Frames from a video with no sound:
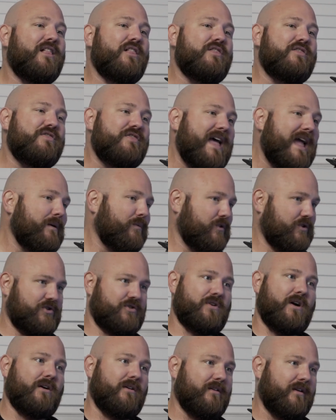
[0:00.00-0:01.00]
They were
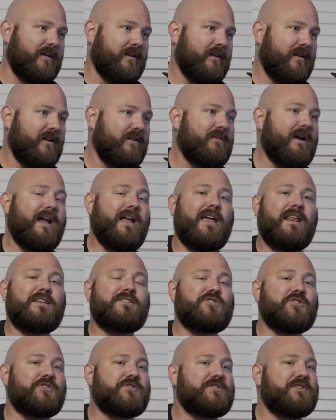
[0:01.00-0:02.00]
struggling, right? And
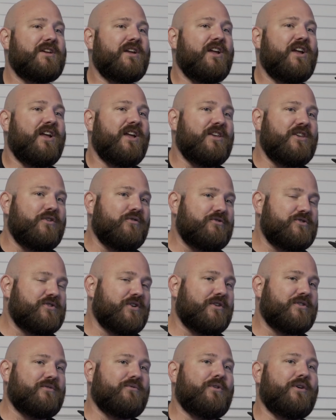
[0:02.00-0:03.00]
it's just, you
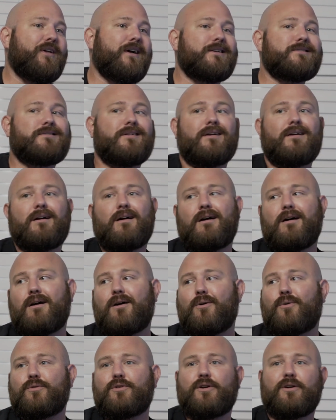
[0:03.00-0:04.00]
start to realize like,
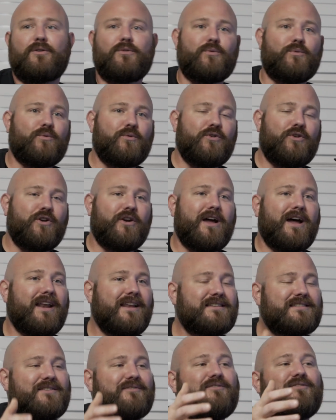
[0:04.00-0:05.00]
oh, you're
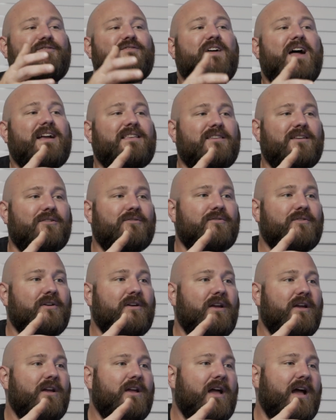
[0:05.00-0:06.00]
not as effective.
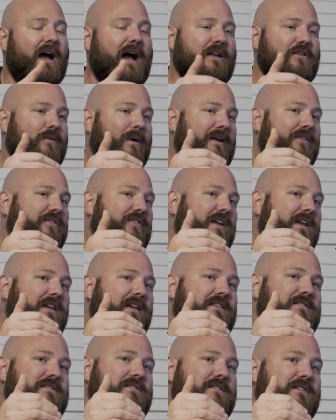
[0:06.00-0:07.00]
Do I
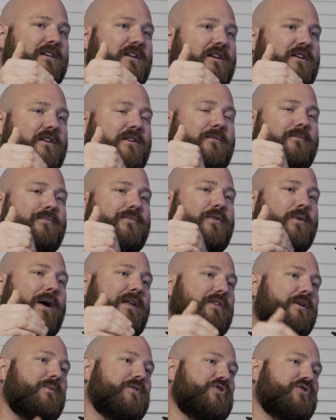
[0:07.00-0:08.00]
think
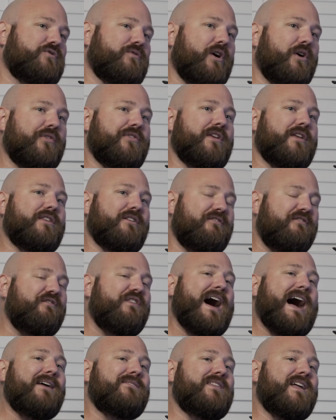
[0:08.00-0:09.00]
what Sherelle did the
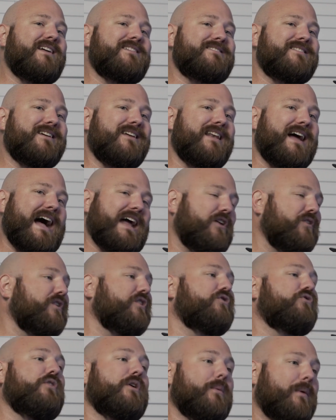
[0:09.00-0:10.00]
5 days in? I don't
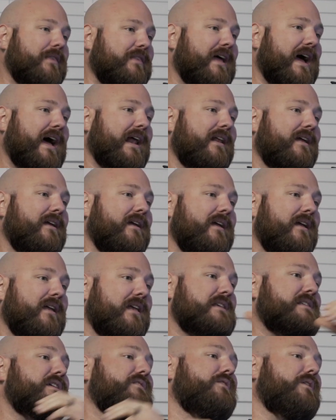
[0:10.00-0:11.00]
agree with that.
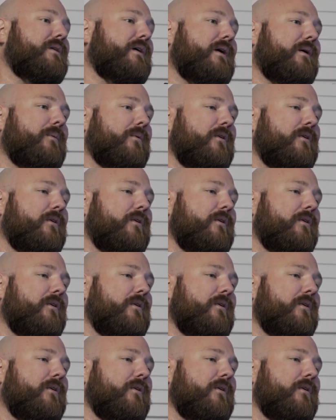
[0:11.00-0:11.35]
Because even,